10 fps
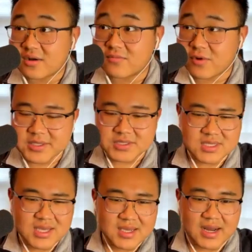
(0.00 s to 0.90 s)
of
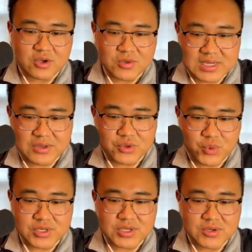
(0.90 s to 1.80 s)
rights kind of goes out the
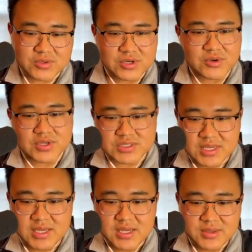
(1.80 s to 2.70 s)
window you know because
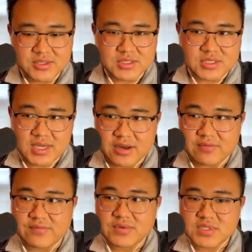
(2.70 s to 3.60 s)
there's this kind
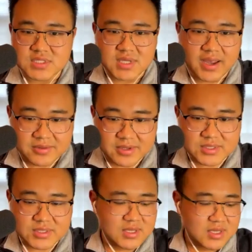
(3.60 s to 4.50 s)
of
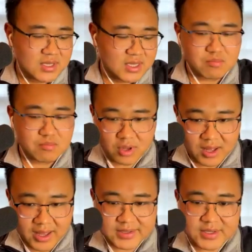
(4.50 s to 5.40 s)
silent
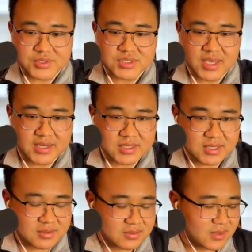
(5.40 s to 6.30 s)
implied
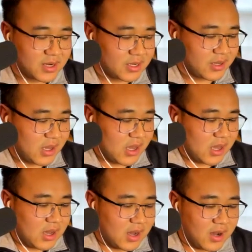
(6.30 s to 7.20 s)
understanding right
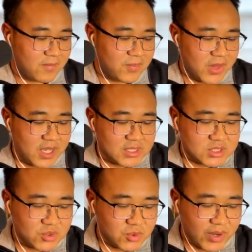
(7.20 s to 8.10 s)
um,
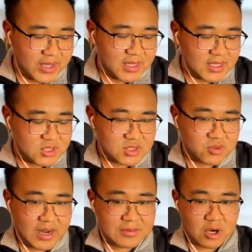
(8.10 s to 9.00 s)
so the way that he
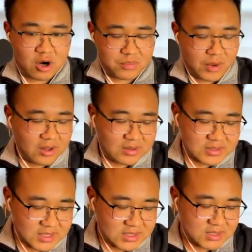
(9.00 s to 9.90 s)
described our
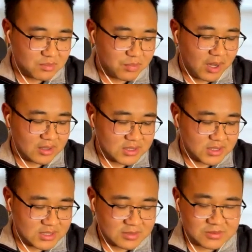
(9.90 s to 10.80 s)
politics as a
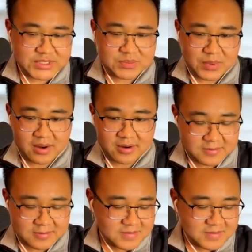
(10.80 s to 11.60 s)
politics of despair,